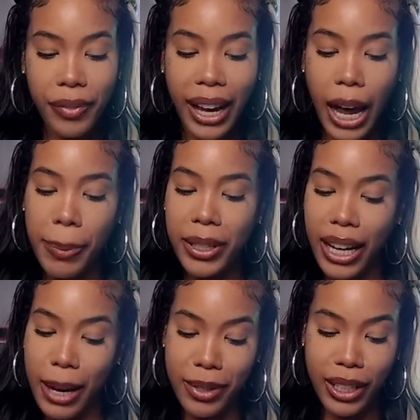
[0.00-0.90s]
the happy
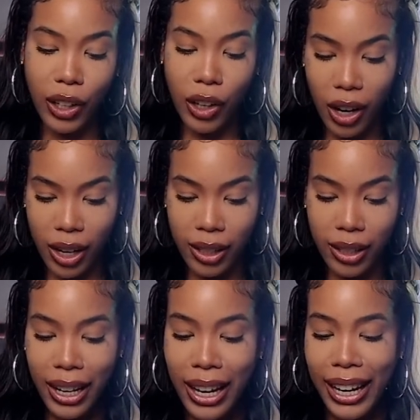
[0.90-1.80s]
times didn't
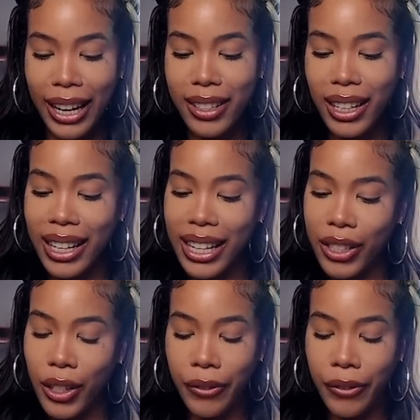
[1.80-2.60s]
last. Here's a list